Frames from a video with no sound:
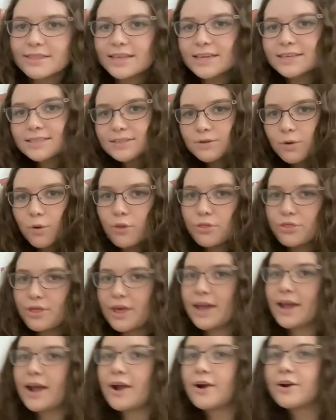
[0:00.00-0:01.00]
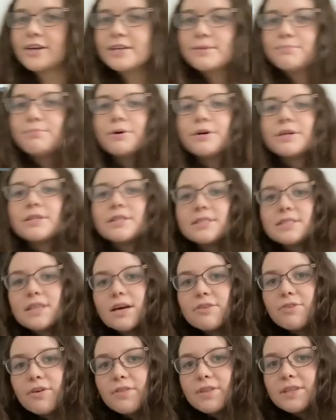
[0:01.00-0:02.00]
this whole thing. I already put
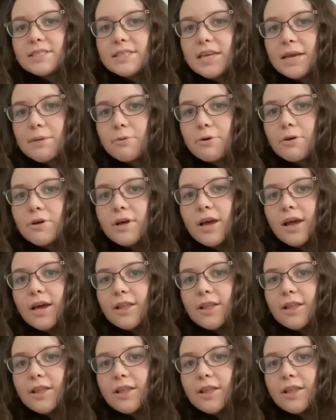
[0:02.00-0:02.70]
stuff on this table.